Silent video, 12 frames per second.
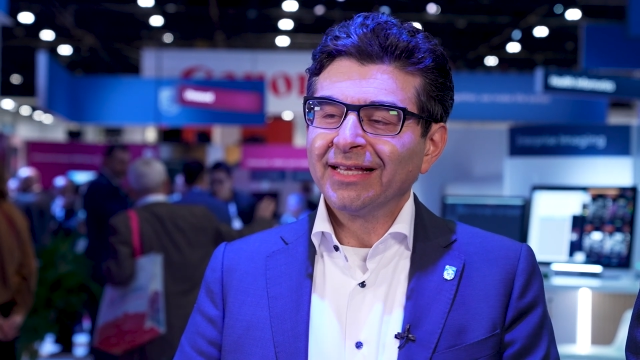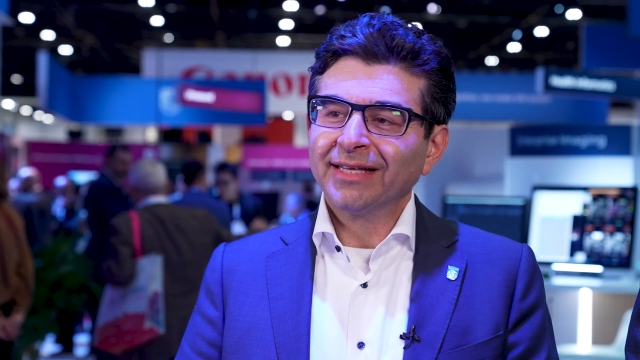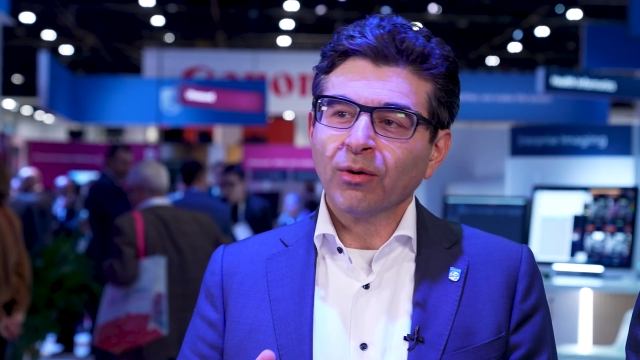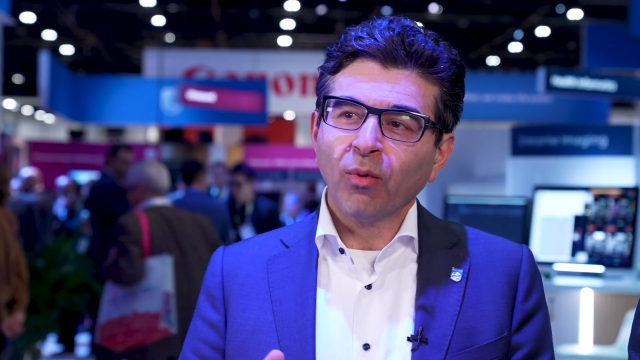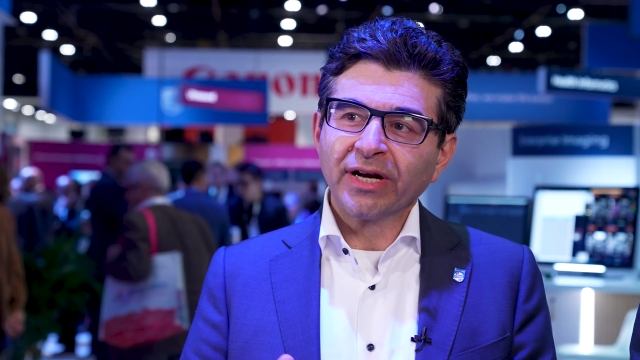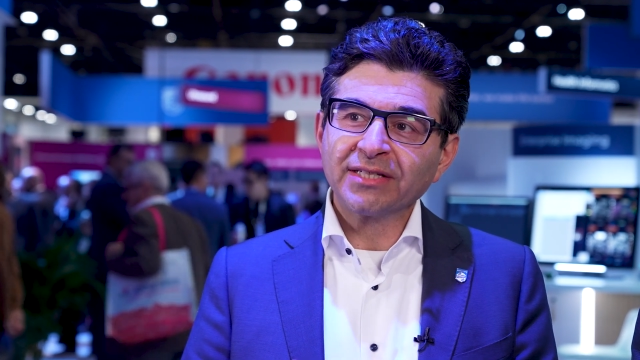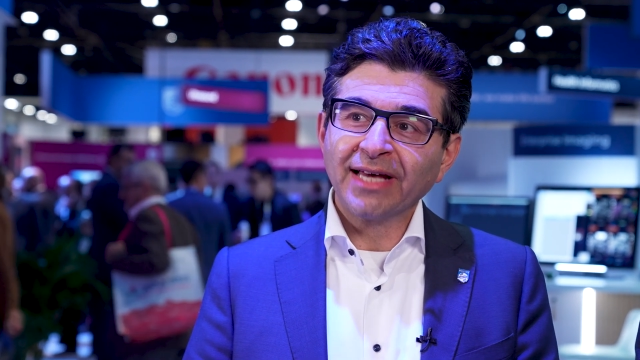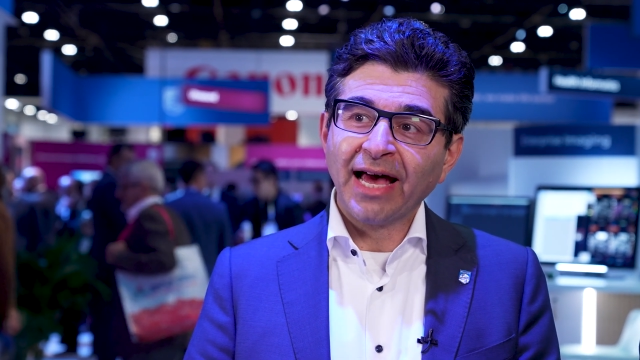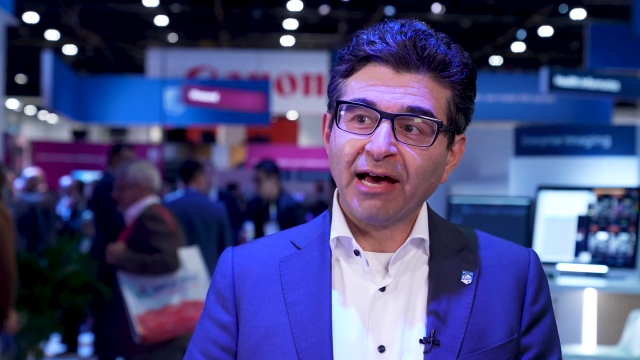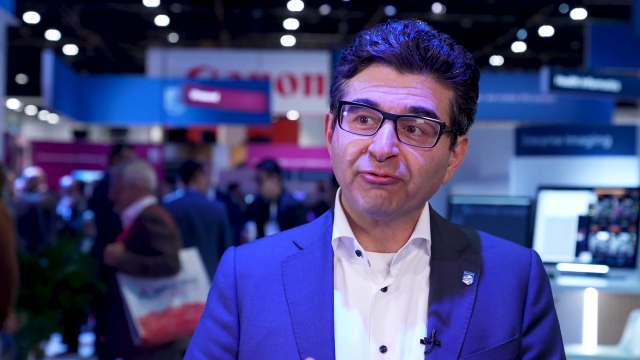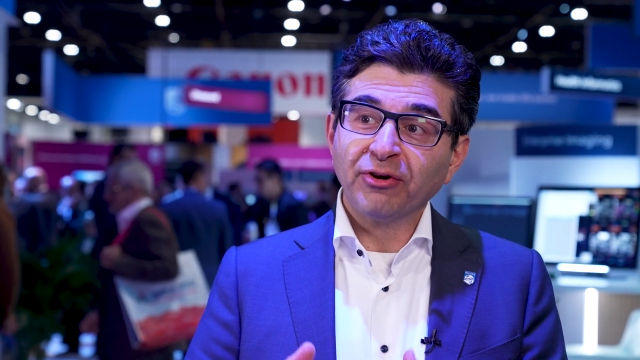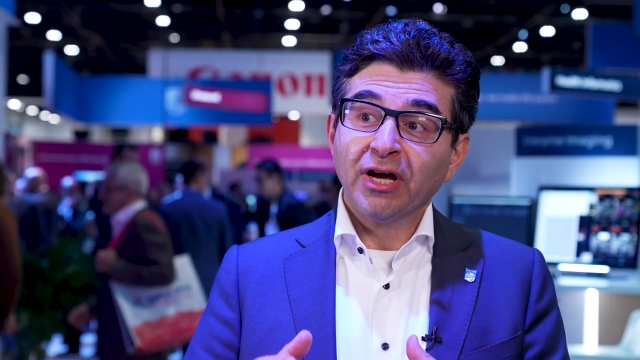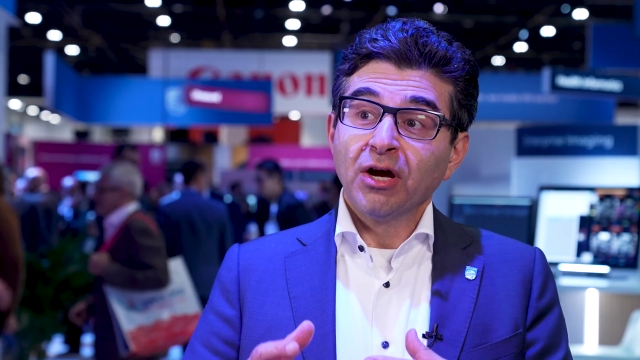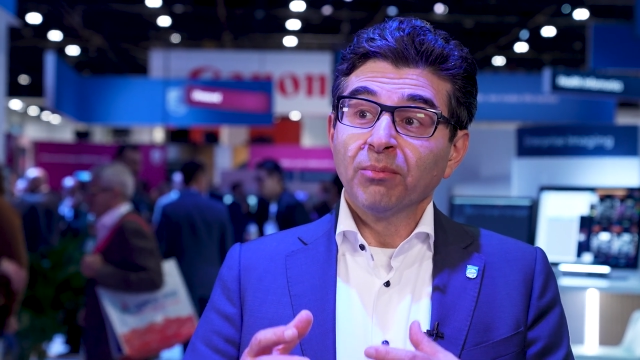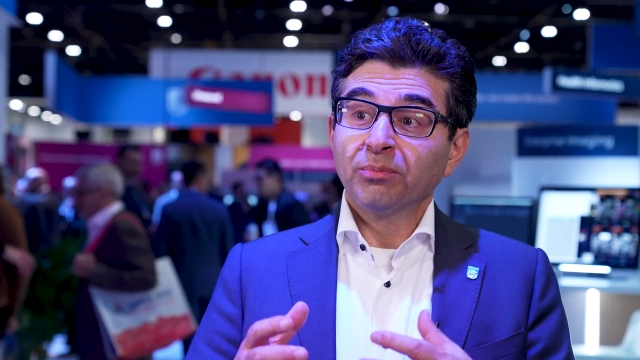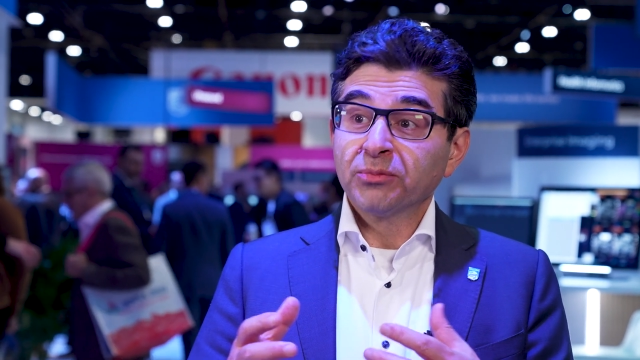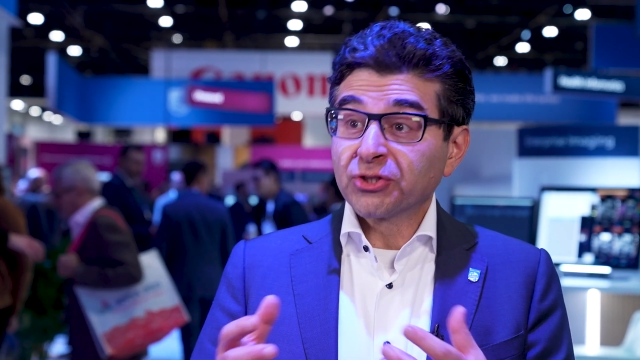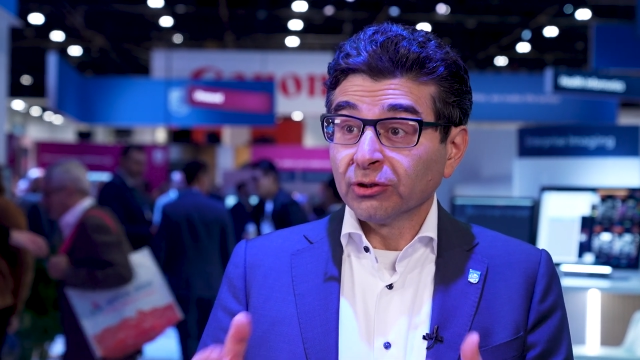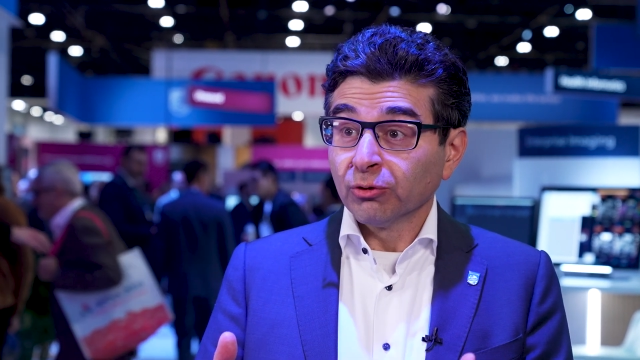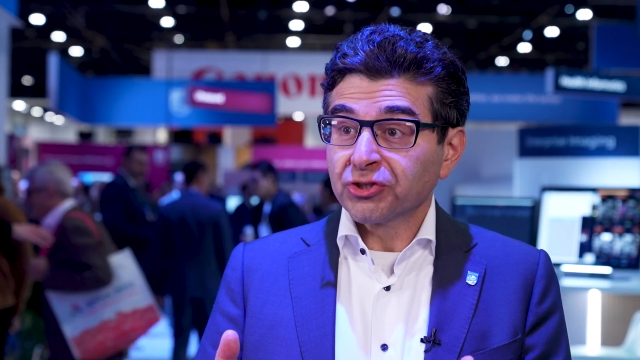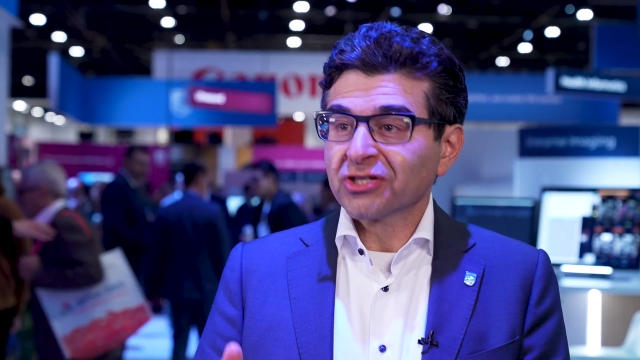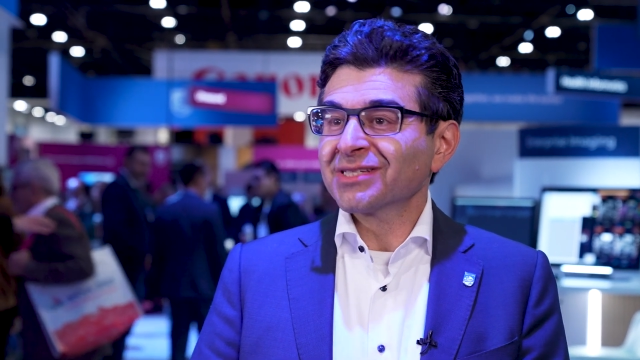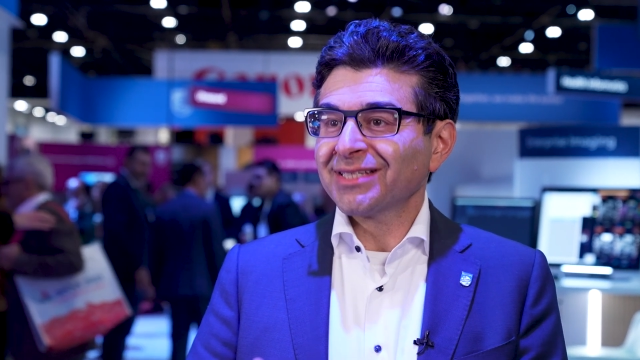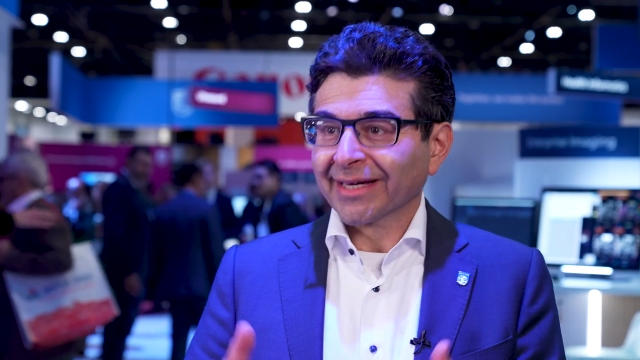They wanted to have
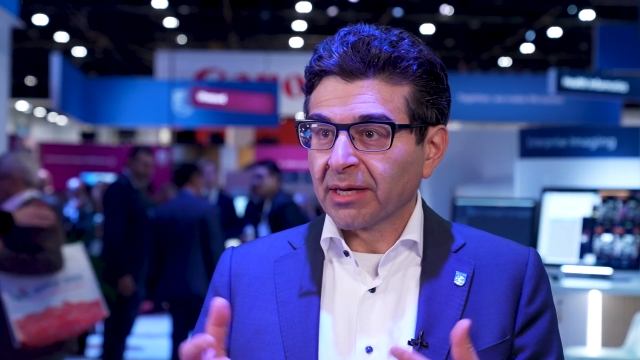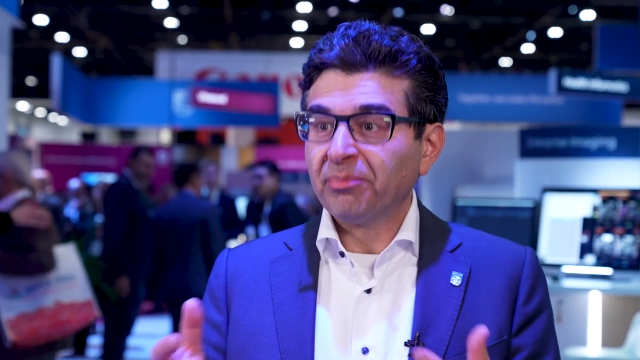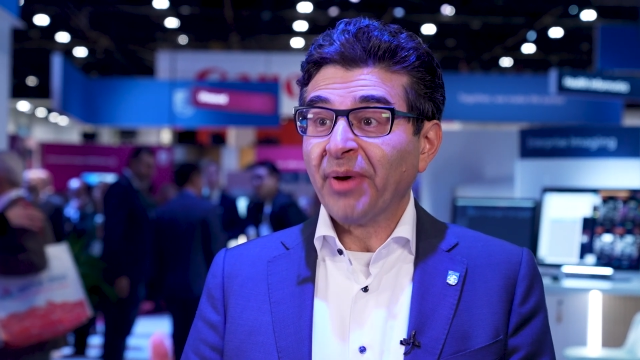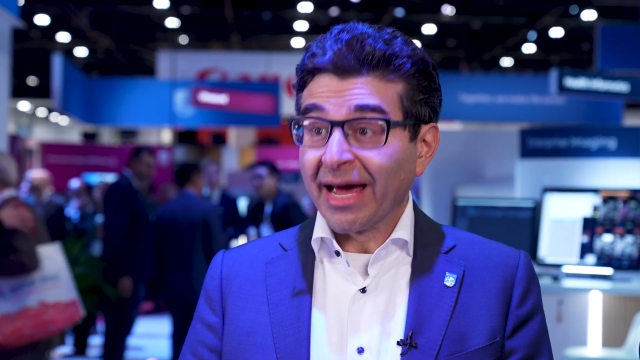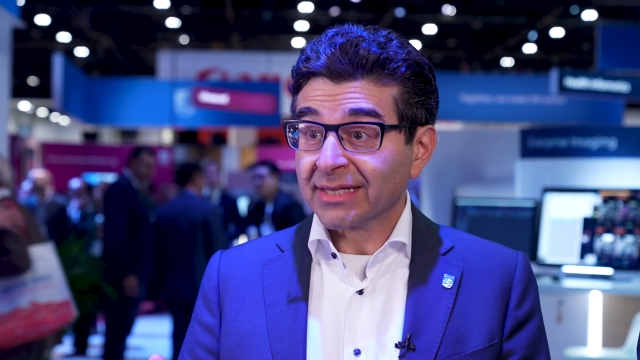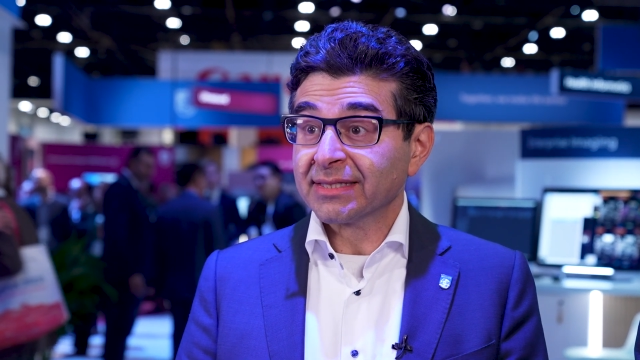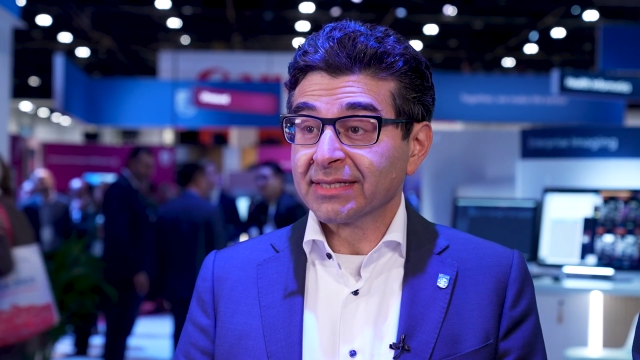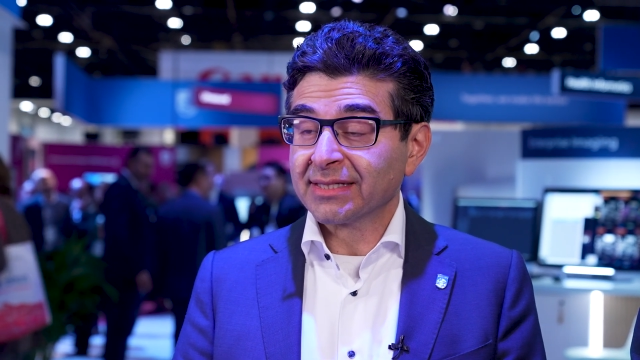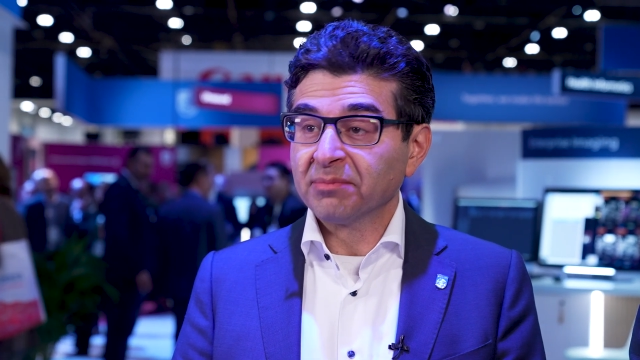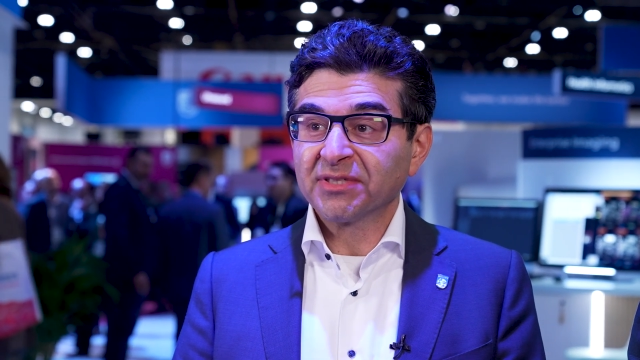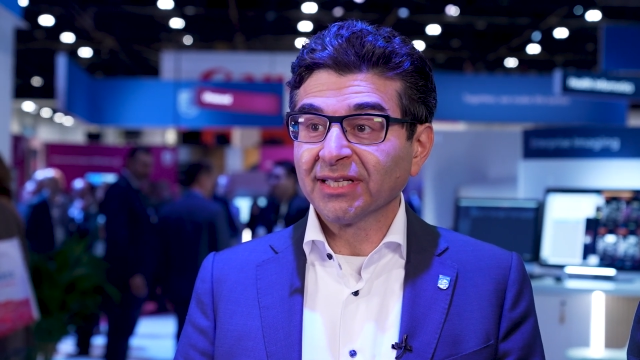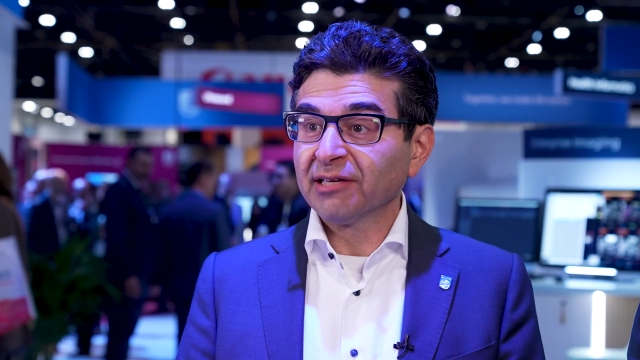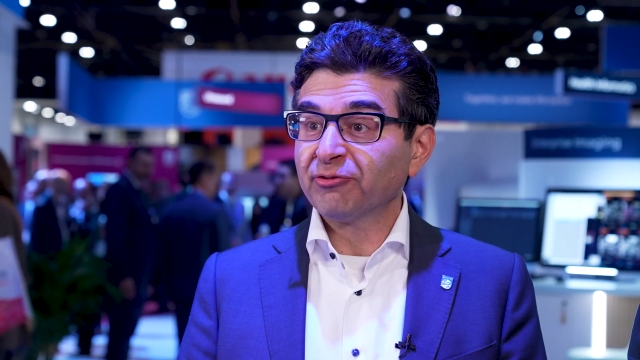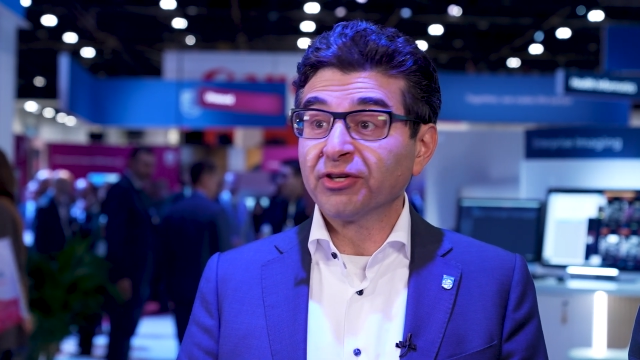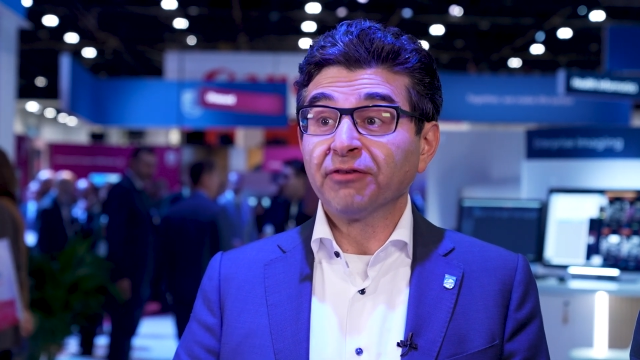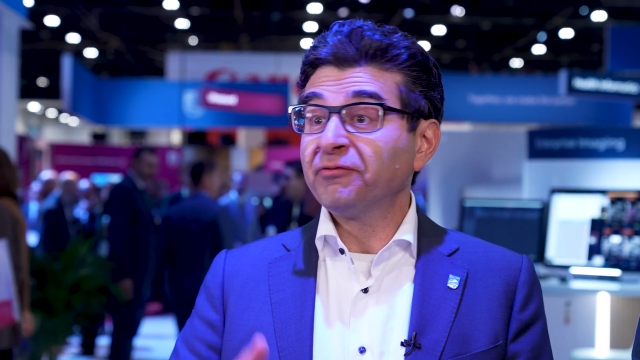solutions like a PACS system delivered